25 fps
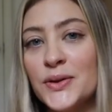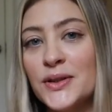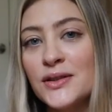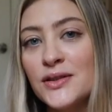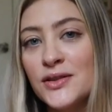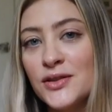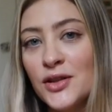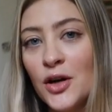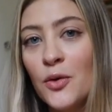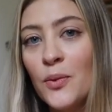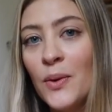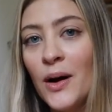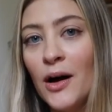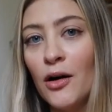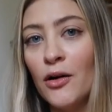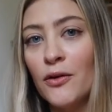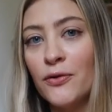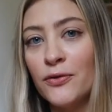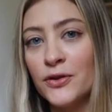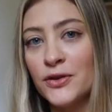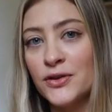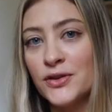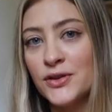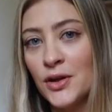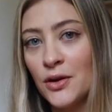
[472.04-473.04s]
doing so well
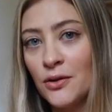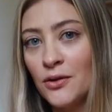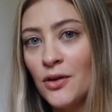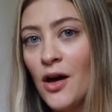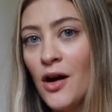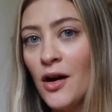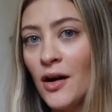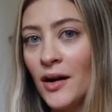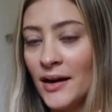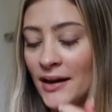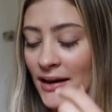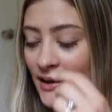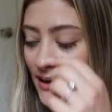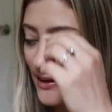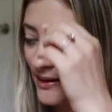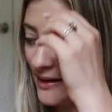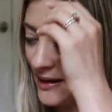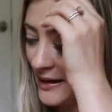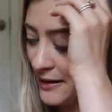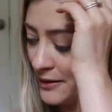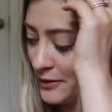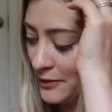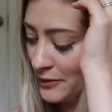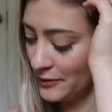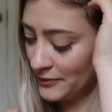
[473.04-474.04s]
for so long and
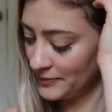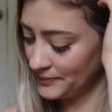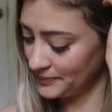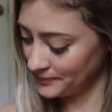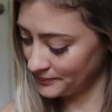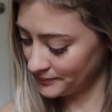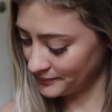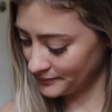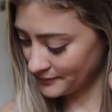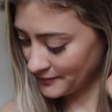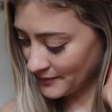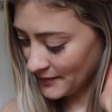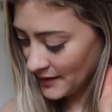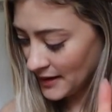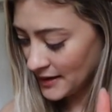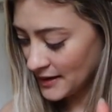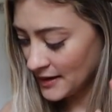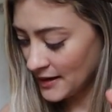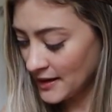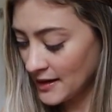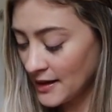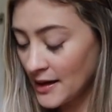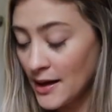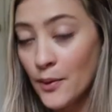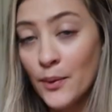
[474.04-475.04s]
now
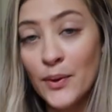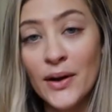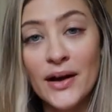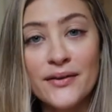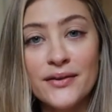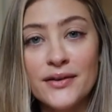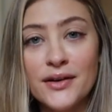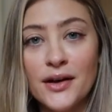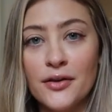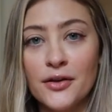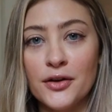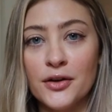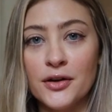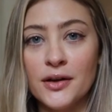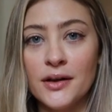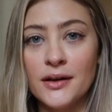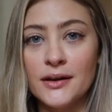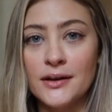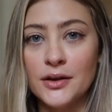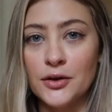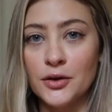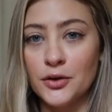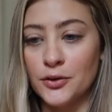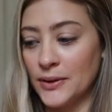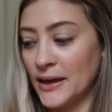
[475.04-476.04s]
we have another
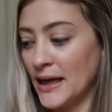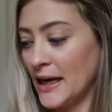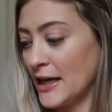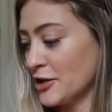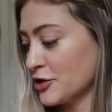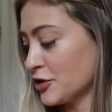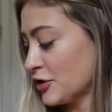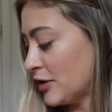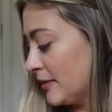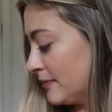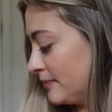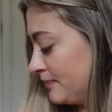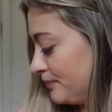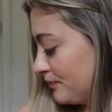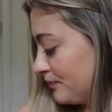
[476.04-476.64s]
little reaction.